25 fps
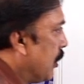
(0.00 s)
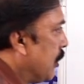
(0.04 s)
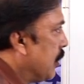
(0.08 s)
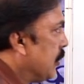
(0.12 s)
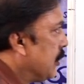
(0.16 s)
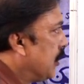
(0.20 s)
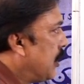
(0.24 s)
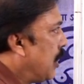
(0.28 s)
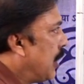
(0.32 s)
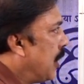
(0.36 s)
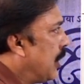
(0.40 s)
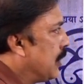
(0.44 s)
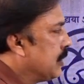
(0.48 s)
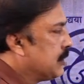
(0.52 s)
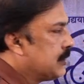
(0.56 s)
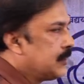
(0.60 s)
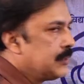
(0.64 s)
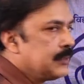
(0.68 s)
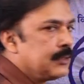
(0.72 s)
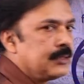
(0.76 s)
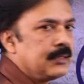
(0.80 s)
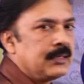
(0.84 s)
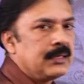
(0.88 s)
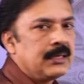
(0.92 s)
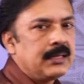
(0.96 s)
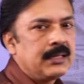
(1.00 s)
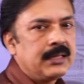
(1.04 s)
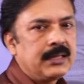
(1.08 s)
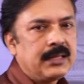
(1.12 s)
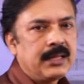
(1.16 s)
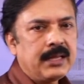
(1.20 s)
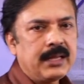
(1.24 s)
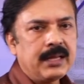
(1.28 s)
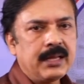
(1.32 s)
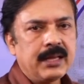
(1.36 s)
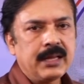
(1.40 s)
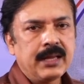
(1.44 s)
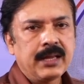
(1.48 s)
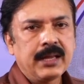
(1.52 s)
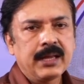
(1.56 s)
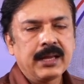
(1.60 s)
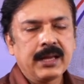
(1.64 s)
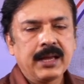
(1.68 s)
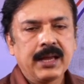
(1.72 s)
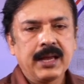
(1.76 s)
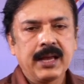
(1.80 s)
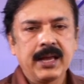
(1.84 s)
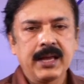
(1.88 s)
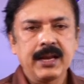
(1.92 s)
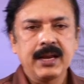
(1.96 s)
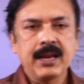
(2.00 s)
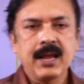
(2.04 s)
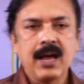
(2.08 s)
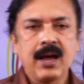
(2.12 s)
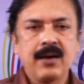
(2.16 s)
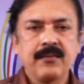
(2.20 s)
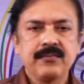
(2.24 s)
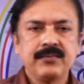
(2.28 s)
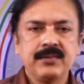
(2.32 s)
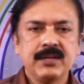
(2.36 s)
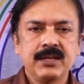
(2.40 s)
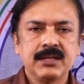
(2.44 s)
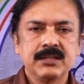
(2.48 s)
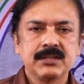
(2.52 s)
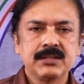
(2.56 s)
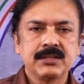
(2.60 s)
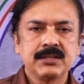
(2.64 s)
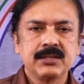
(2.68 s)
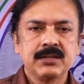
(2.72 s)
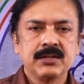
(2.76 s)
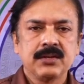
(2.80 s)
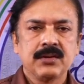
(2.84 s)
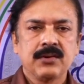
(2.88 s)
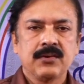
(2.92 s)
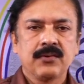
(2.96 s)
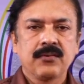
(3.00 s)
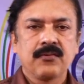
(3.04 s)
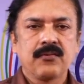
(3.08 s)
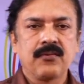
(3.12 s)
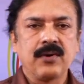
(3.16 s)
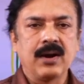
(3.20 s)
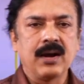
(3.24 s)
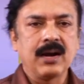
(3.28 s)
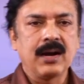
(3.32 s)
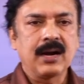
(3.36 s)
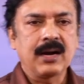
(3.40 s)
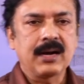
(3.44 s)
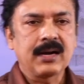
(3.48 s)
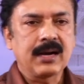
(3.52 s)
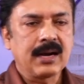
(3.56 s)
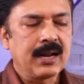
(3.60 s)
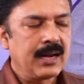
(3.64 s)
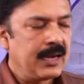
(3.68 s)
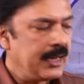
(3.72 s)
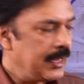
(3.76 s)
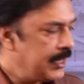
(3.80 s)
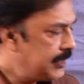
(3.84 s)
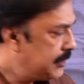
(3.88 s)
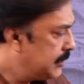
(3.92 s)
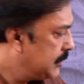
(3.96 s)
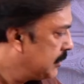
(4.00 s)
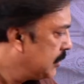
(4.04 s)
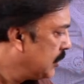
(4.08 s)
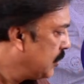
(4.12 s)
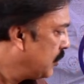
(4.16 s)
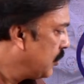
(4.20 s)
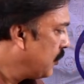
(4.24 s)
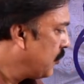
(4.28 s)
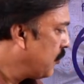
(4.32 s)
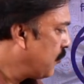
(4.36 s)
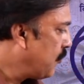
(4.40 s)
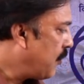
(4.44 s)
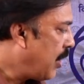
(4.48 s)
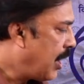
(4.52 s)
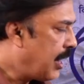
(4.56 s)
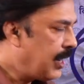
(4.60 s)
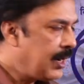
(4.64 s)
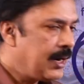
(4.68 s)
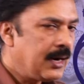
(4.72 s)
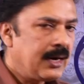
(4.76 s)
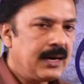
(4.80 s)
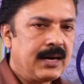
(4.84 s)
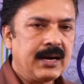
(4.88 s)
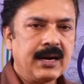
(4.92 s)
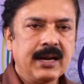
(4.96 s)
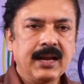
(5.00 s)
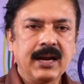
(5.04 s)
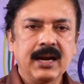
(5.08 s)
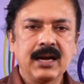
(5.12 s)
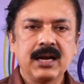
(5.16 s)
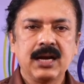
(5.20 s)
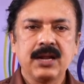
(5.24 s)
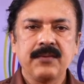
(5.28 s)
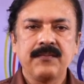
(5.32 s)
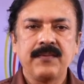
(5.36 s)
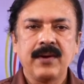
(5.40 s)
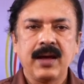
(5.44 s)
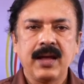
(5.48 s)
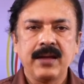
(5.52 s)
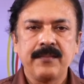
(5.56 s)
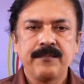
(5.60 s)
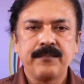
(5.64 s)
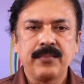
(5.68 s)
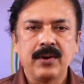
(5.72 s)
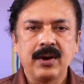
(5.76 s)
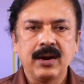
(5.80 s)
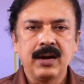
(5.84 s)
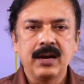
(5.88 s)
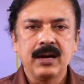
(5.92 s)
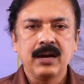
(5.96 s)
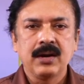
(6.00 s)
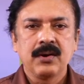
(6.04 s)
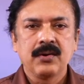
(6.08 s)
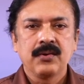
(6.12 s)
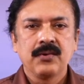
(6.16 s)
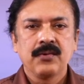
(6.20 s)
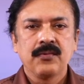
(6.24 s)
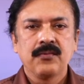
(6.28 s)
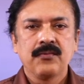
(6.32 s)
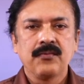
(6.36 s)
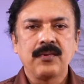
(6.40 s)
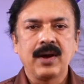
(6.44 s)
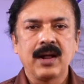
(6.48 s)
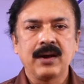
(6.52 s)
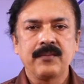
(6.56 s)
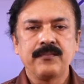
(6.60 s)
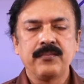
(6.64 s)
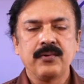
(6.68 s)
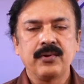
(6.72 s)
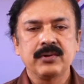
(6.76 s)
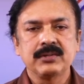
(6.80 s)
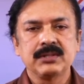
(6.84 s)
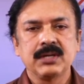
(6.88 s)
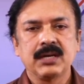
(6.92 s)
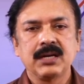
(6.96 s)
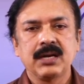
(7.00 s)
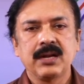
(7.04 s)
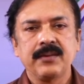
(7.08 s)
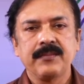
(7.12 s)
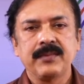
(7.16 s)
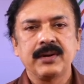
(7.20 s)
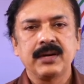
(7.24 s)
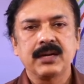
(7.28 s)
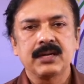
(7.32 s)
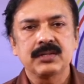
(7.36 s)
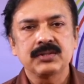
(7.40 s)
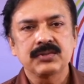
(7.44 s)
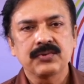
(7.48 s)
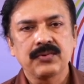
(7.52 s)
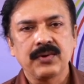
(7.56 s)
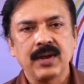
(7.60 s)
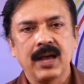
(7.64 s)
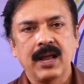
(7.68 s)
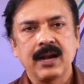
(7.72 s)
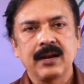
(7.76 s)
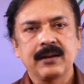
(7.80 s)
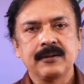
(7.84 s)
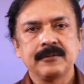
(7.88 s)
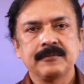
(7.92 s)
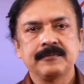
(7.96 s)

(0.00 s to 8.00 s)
Thus, the area of this quadrilateral is 185.14 centimeter square.